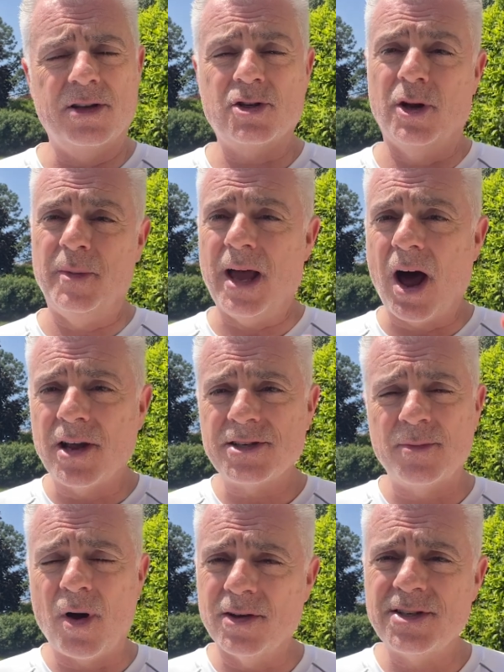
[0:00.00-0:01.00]
It's going to be
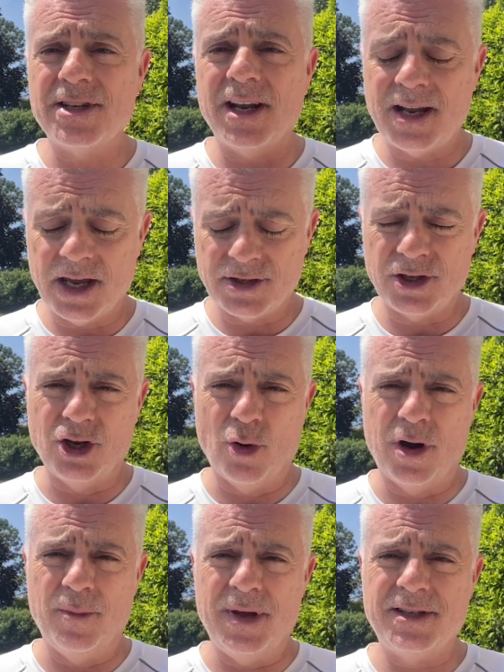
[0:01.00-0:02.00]
awesome on Sunday, so you don't
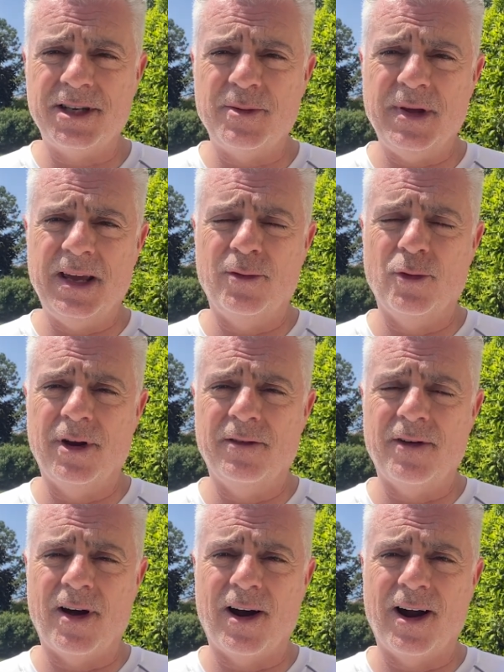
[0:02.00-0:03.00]
want to miss it to be in one
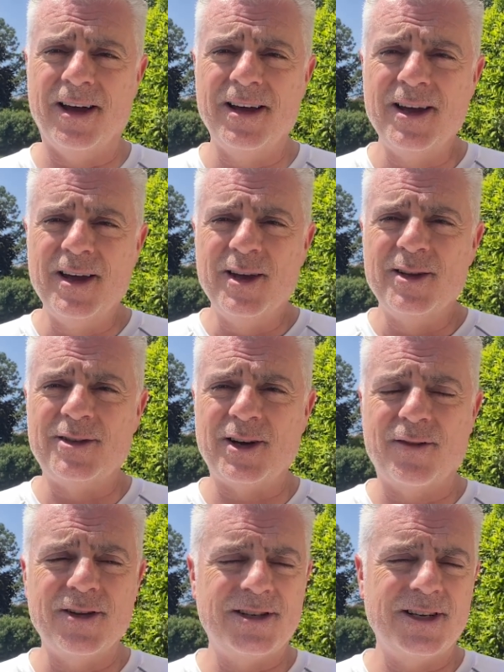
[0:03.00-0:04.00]
of our
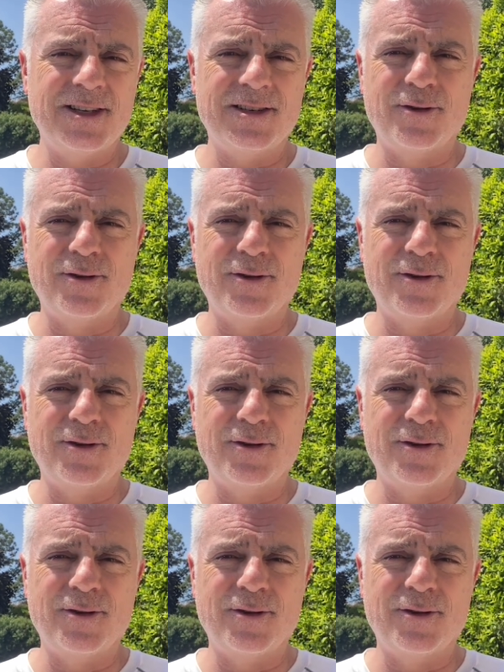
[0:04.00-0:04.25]
services.